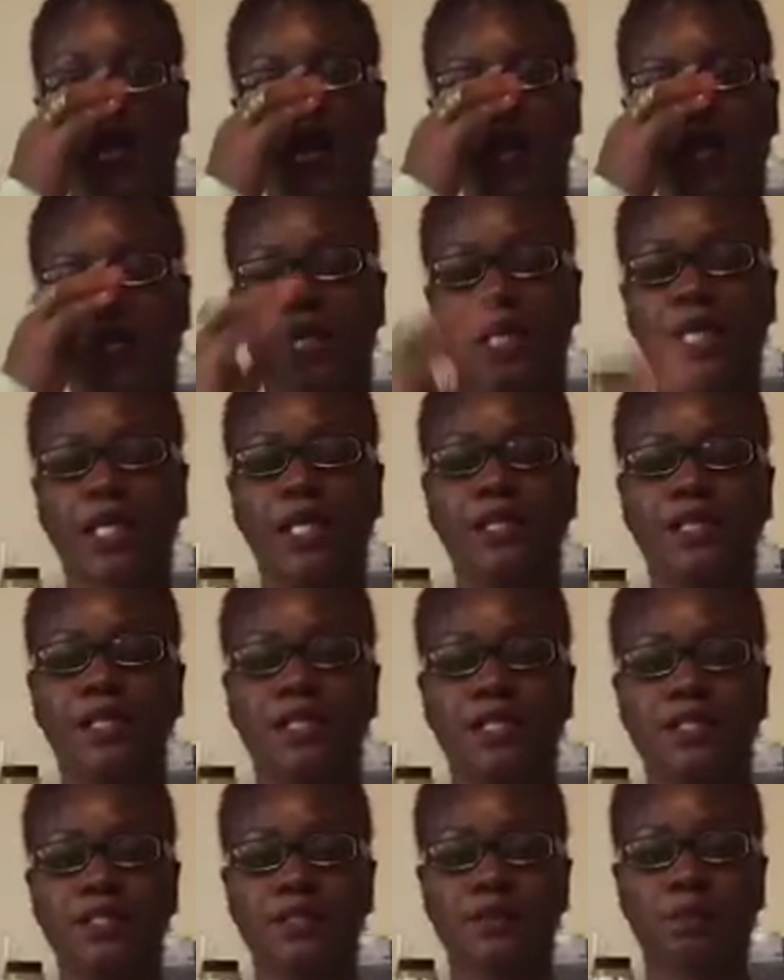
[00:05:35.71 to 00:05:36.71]
And
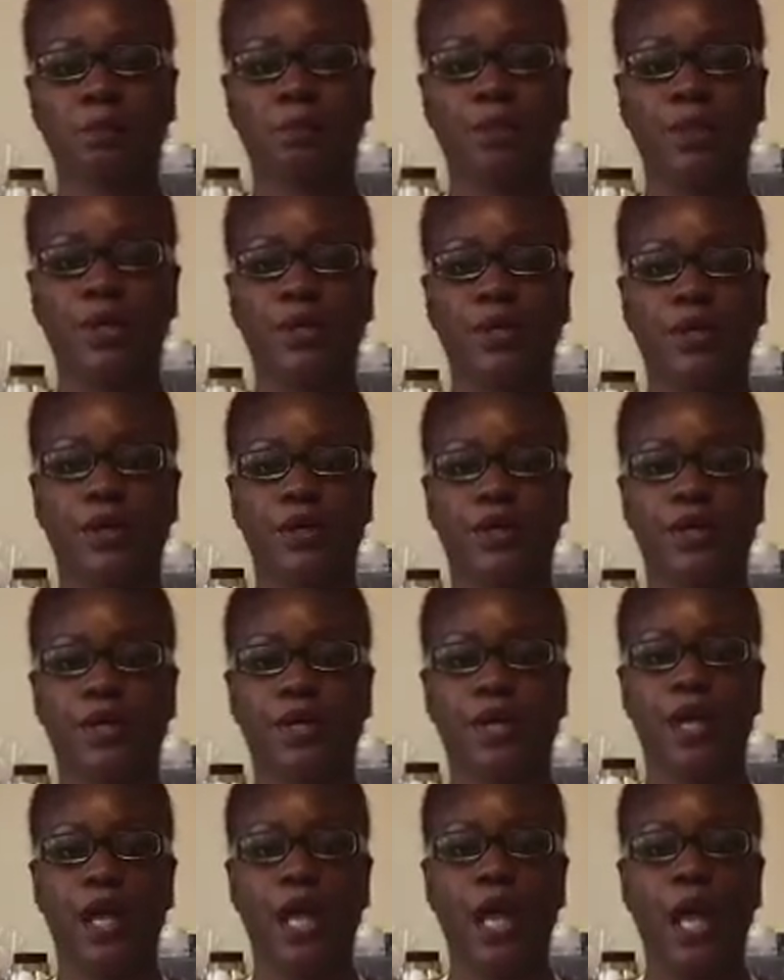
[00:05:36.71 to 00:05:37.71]
in this
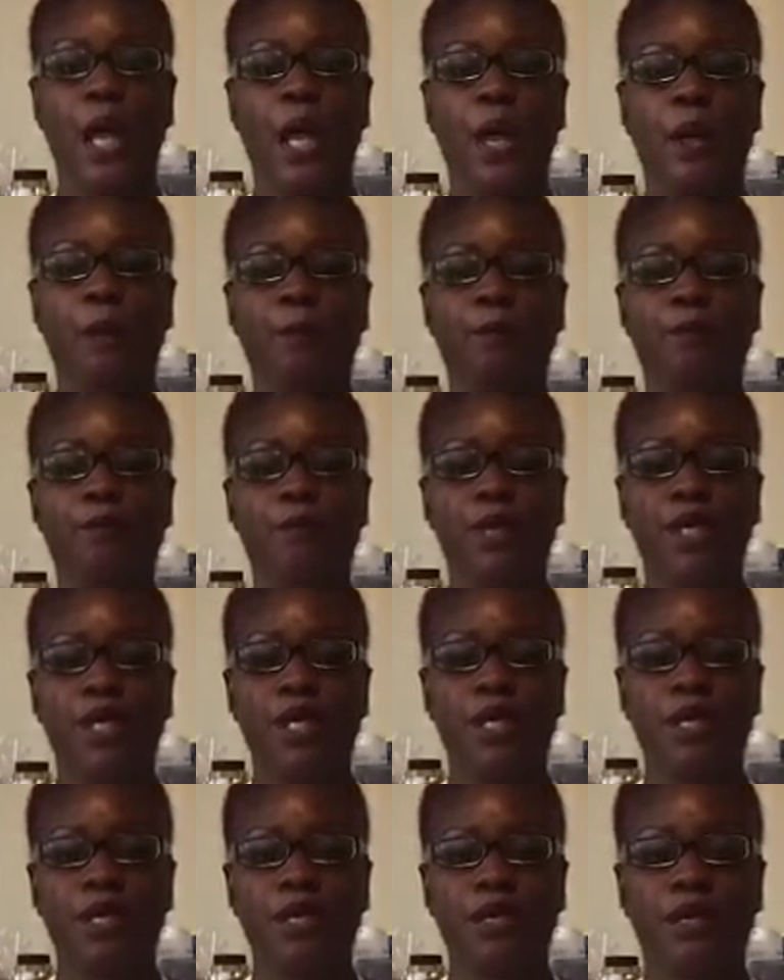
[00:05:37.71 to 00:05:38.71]
book,
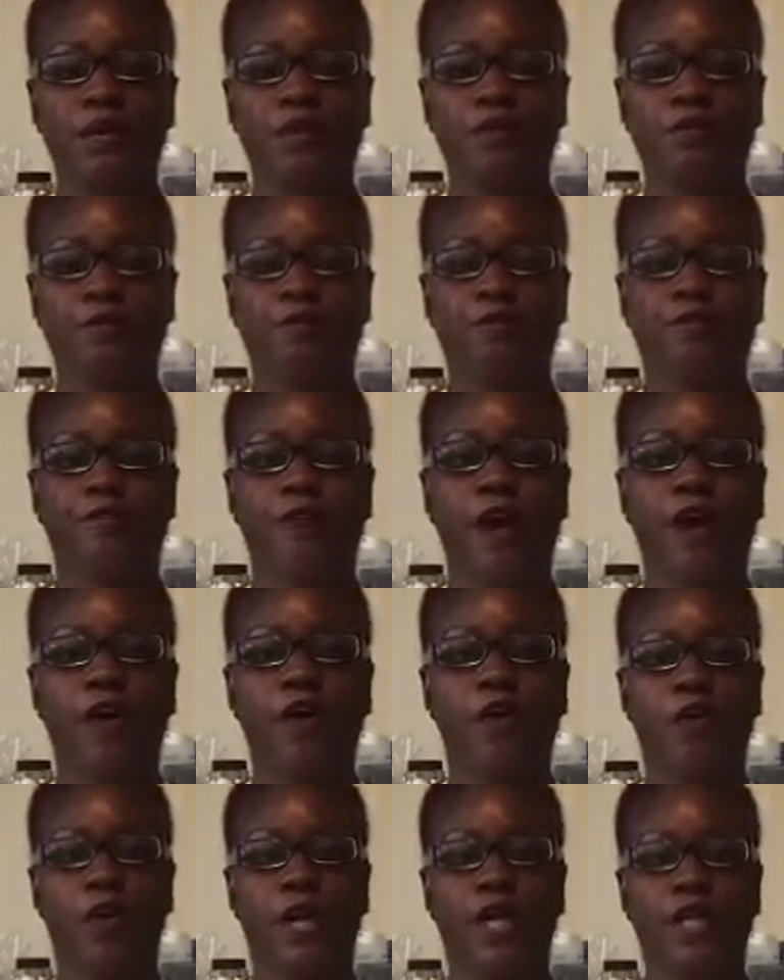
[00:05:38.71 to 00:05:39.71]
men
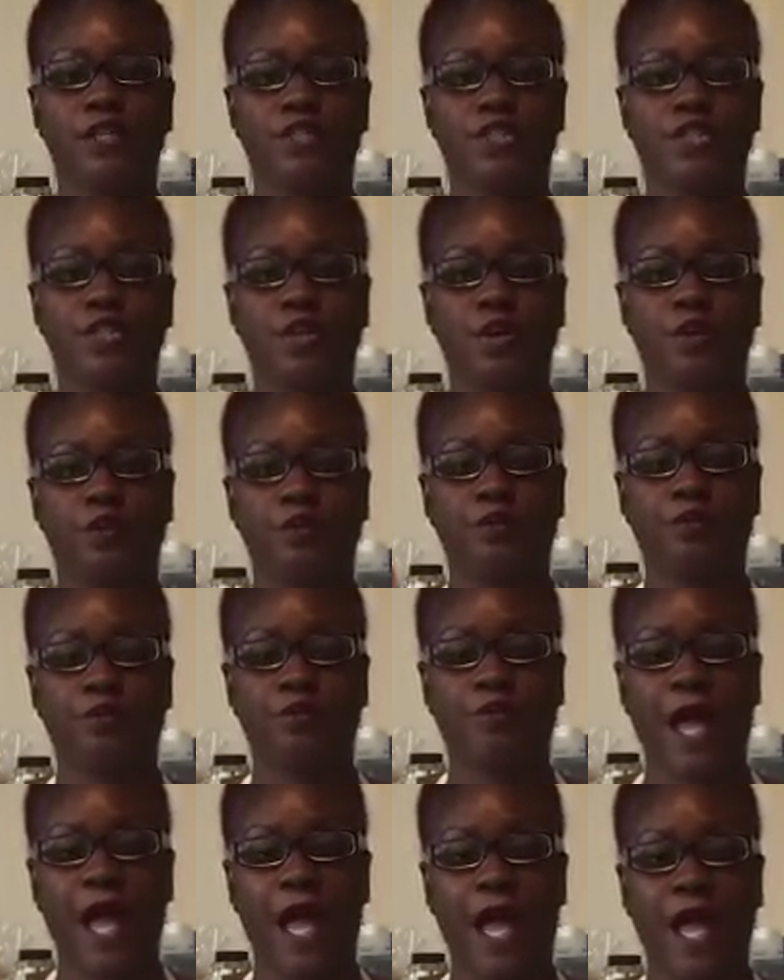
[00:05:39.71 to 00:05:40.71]
fell into
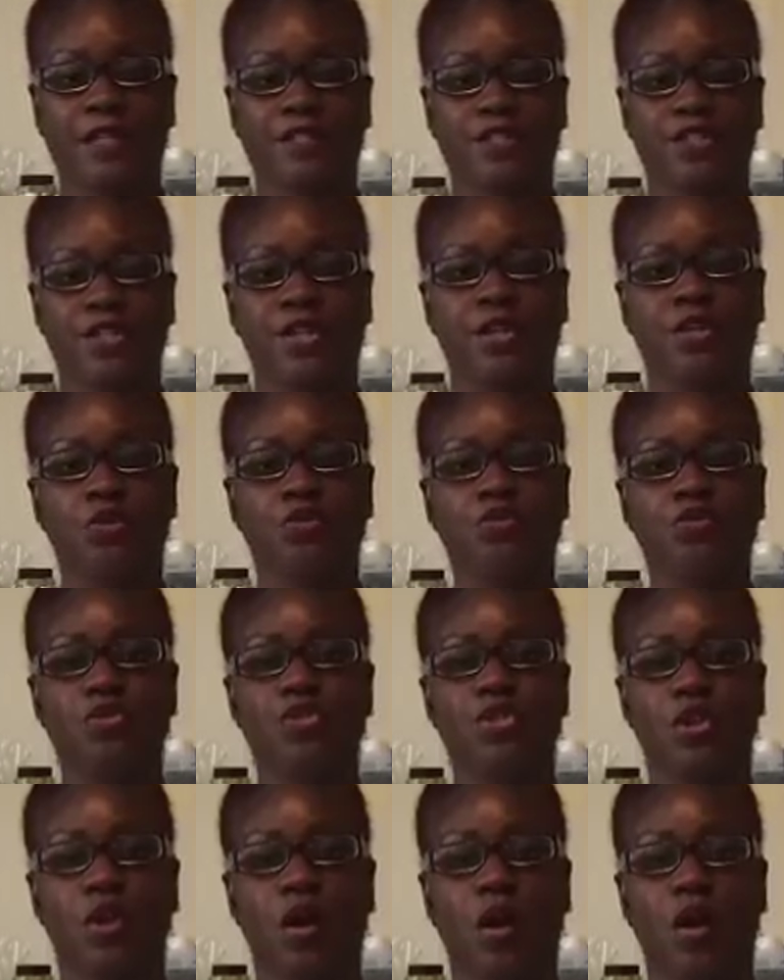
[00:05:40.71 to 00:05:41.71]
vats,
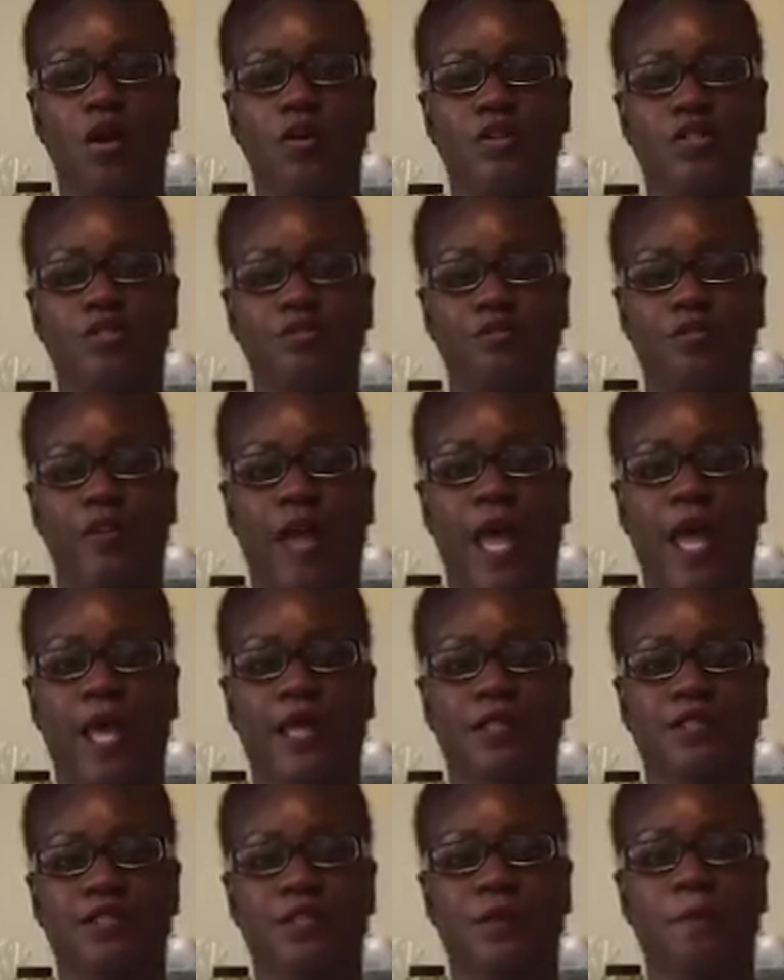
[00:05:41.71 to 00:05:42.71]
huge, large
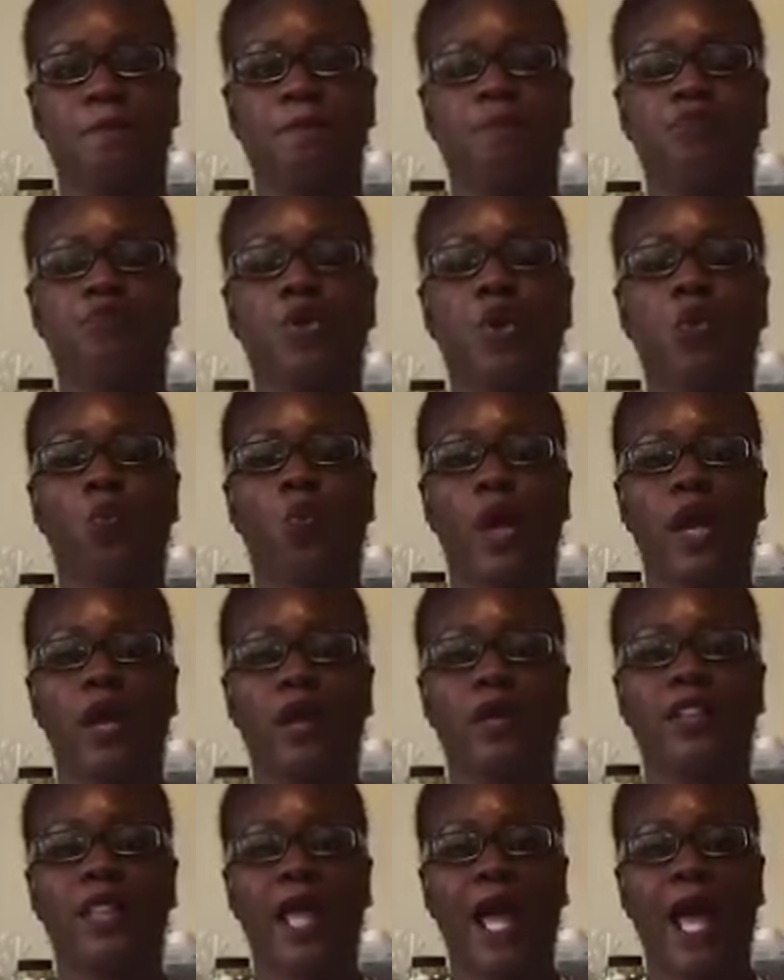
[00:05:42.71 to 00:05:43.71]
vats,
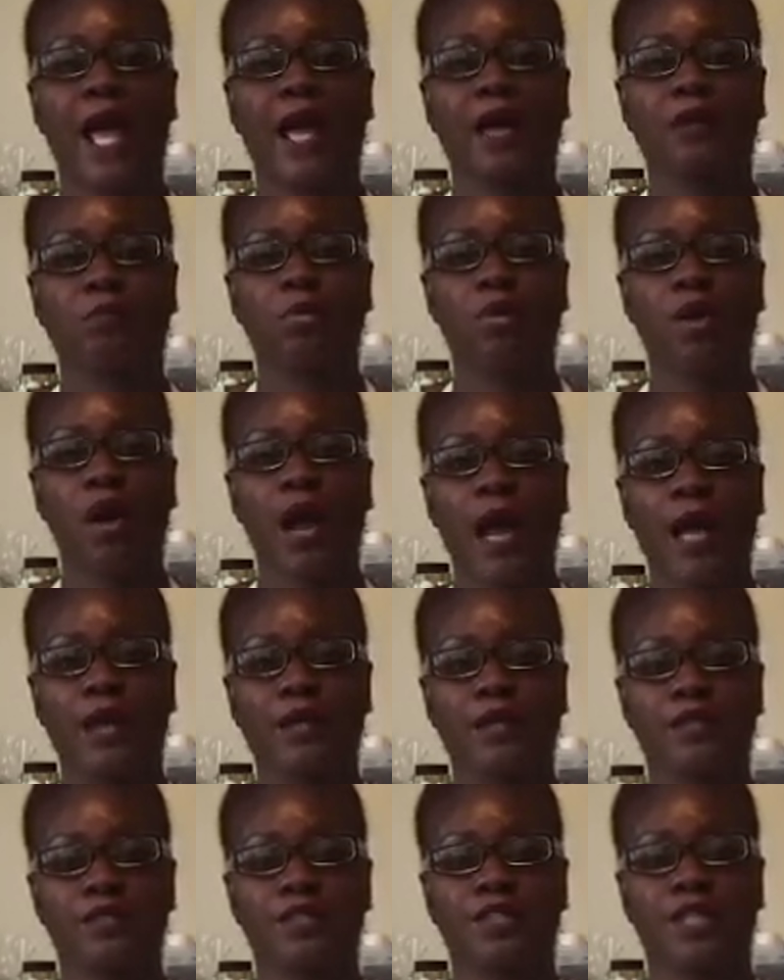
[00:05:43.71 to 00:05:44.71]
where that
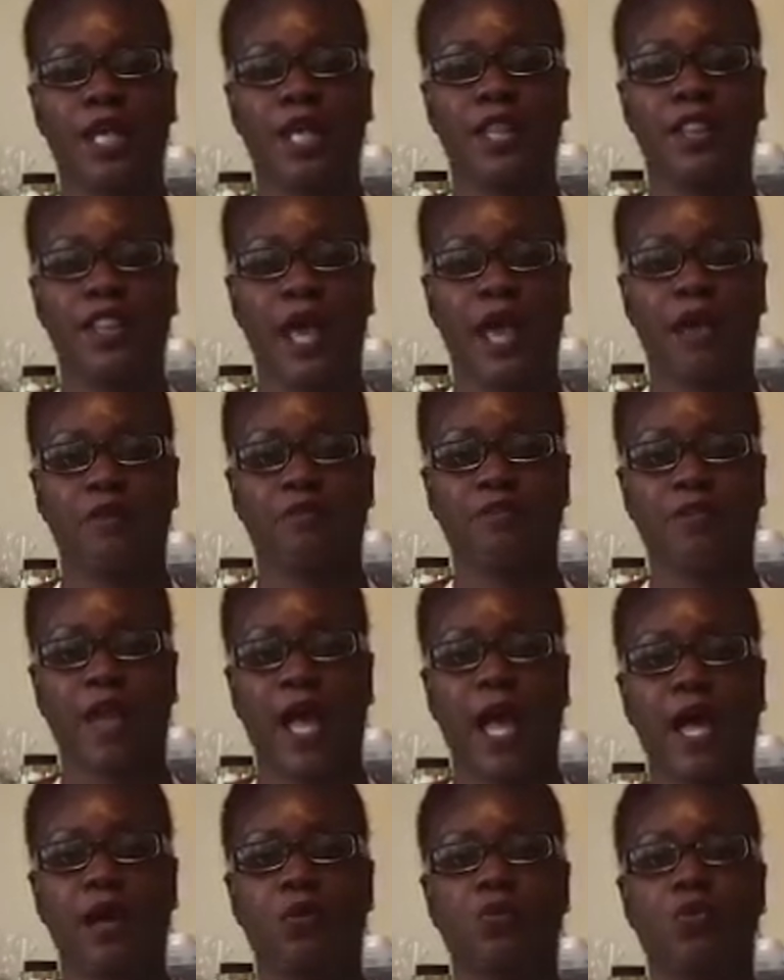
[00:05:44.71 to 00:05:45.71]
product in that
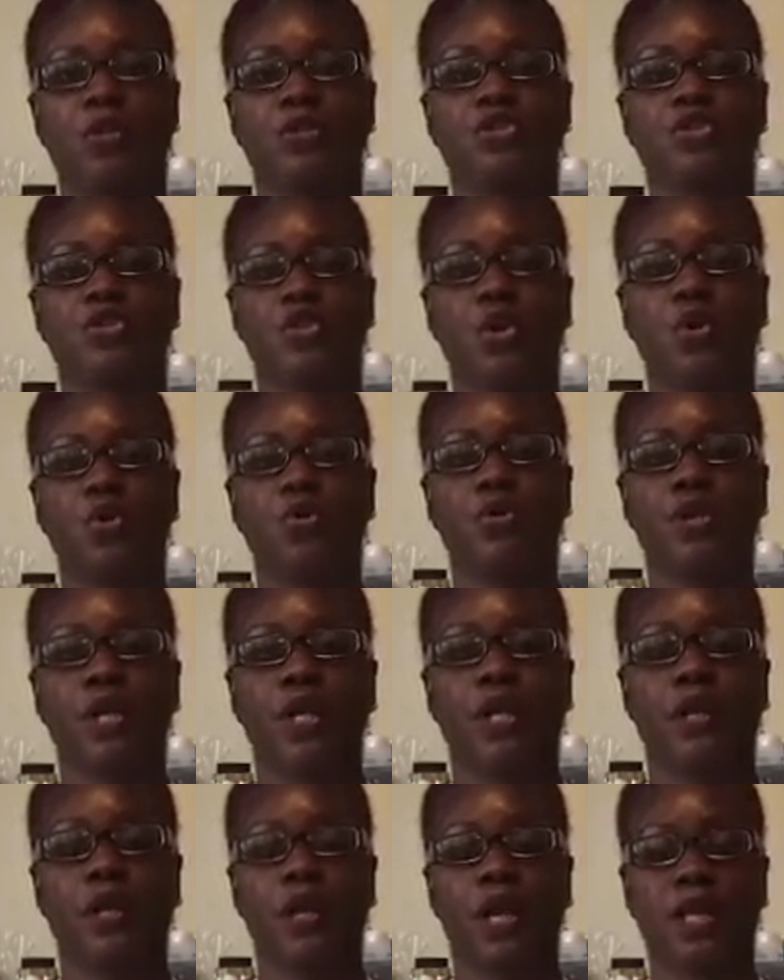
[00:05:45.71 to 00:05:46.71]
vat was
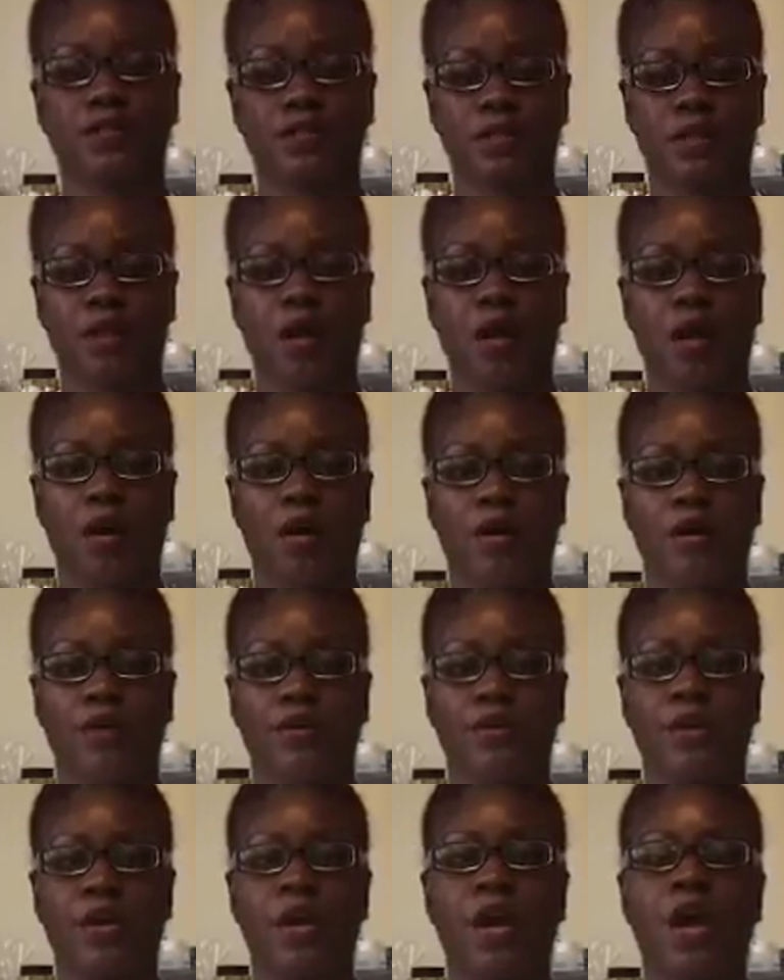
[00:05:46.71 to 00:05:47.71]
sold as
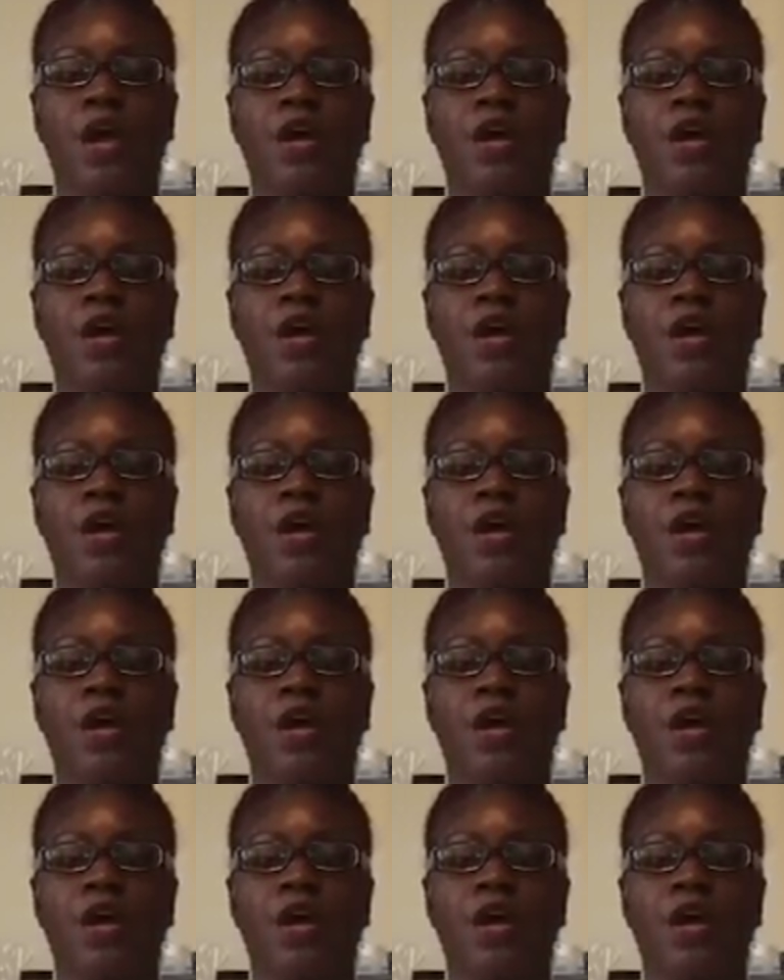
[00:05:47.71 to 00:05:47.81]
lard.